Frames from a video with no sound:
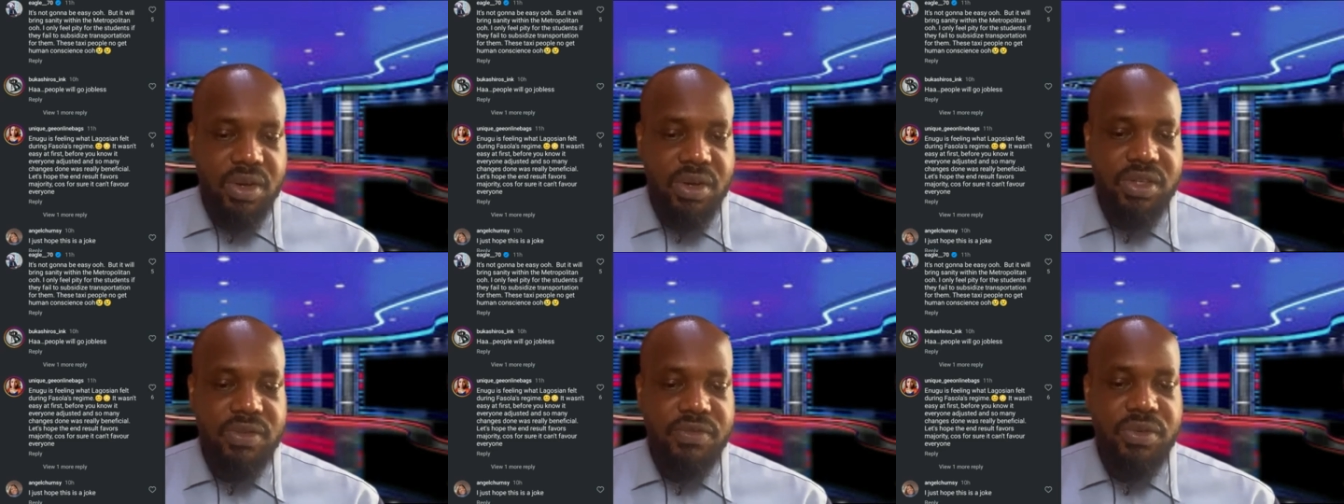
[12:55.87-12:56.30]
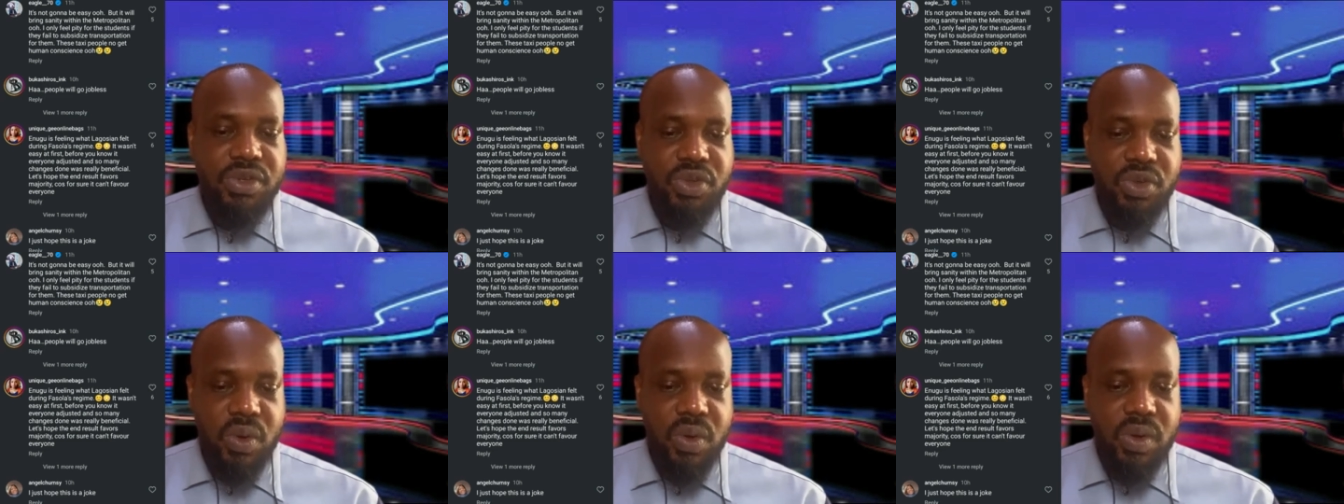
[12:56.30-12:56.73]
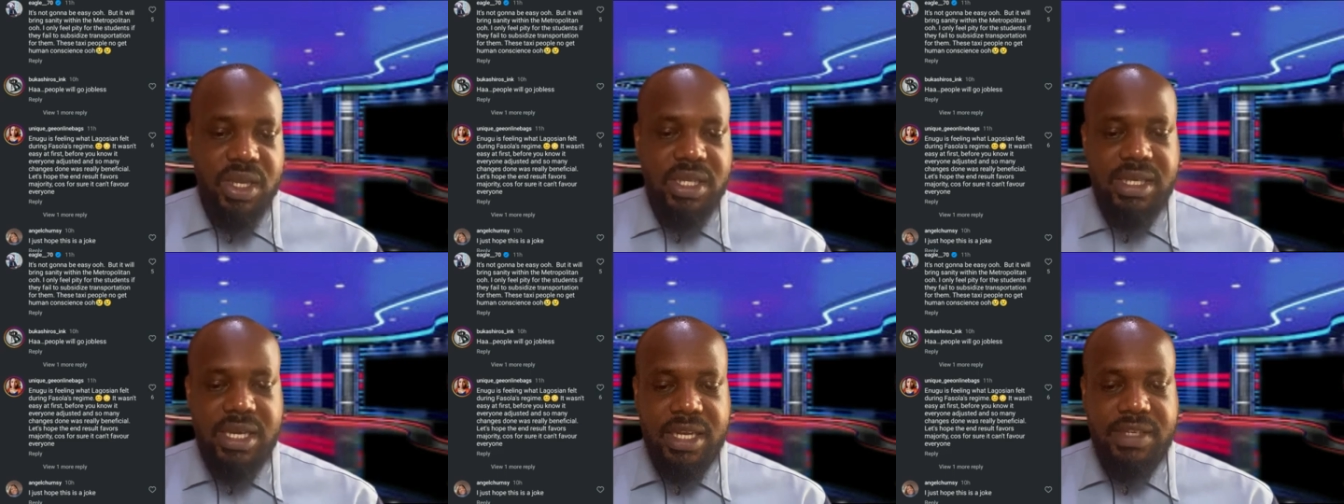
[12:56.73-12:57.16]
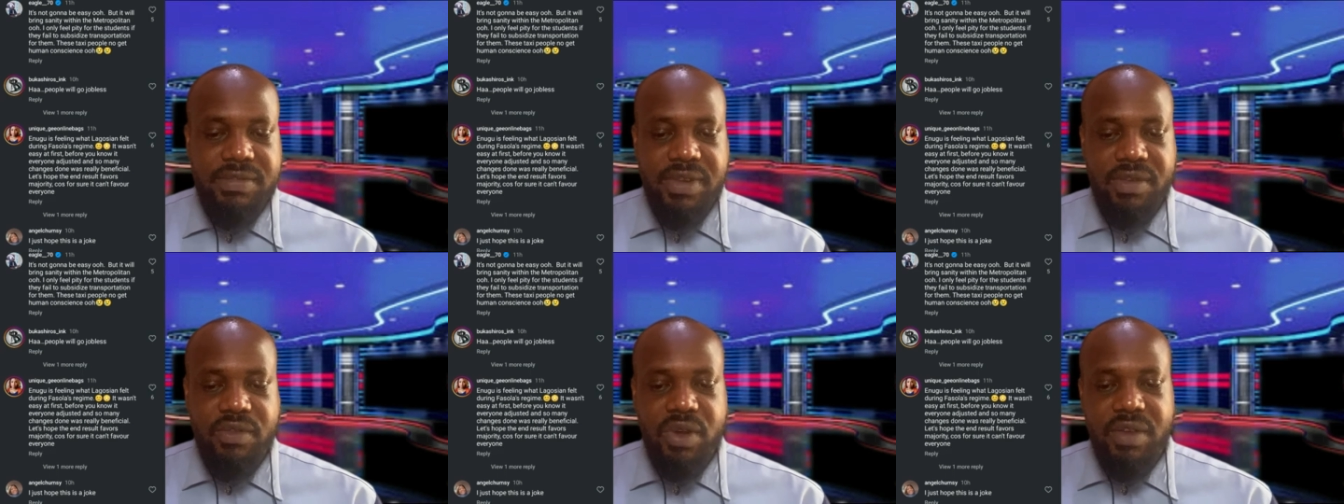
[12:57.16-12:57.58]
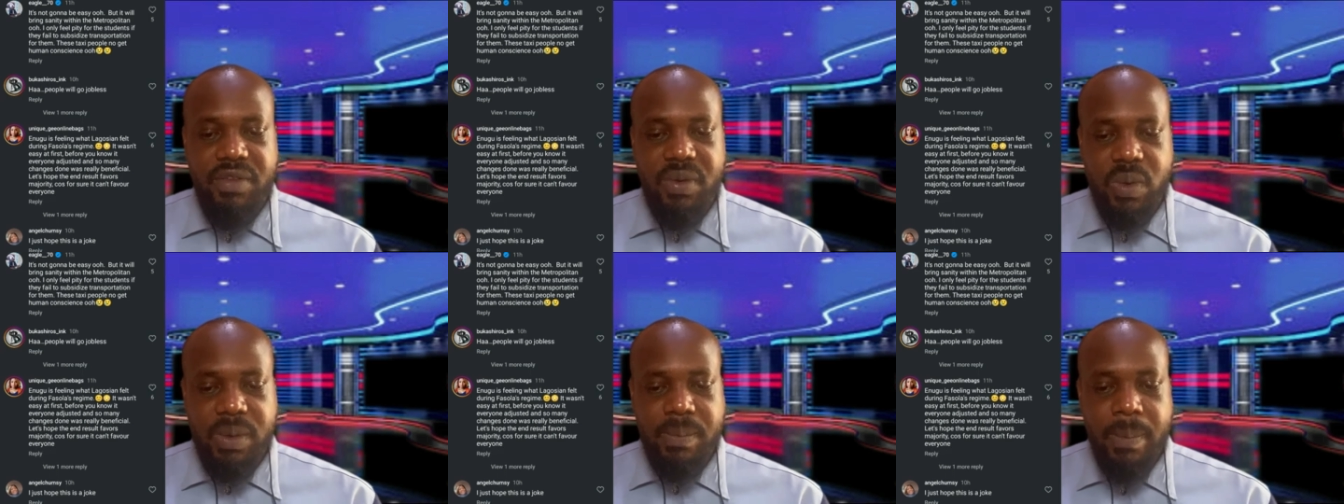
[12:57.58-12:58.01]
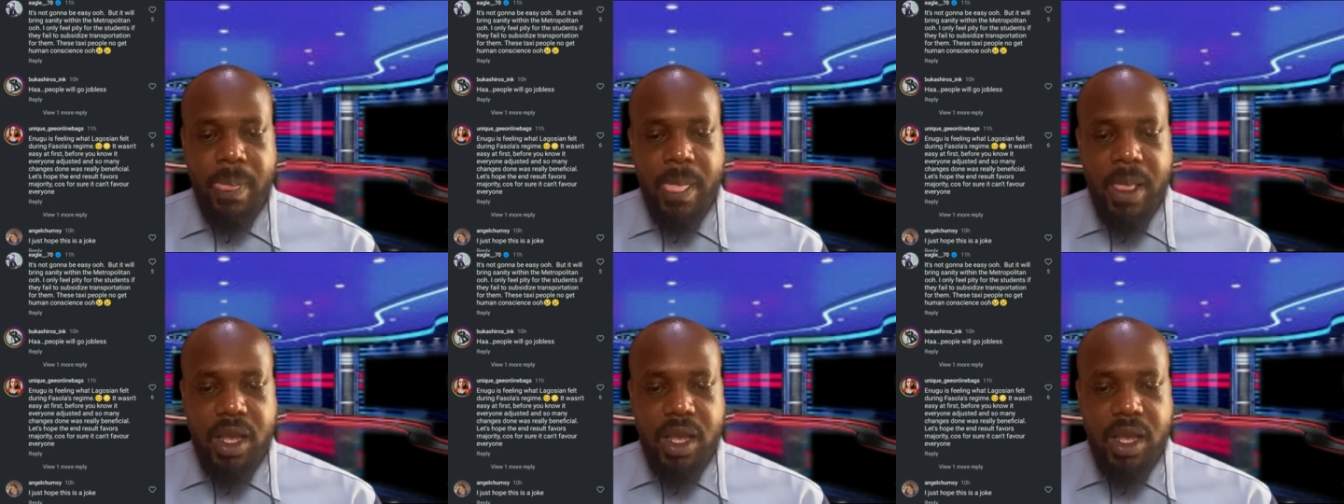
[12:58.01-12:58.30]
because for sure it can't favor everyone.